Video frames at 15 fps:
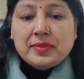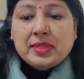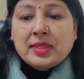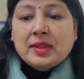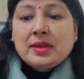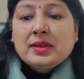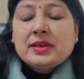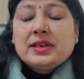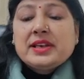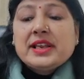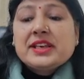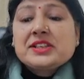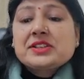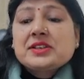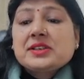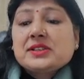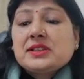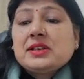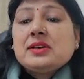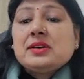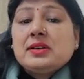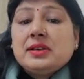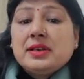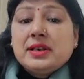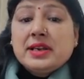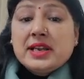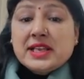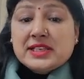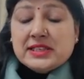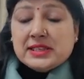Next is the nasal
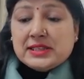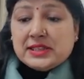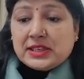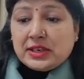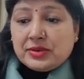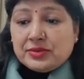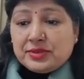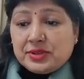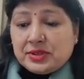sounds.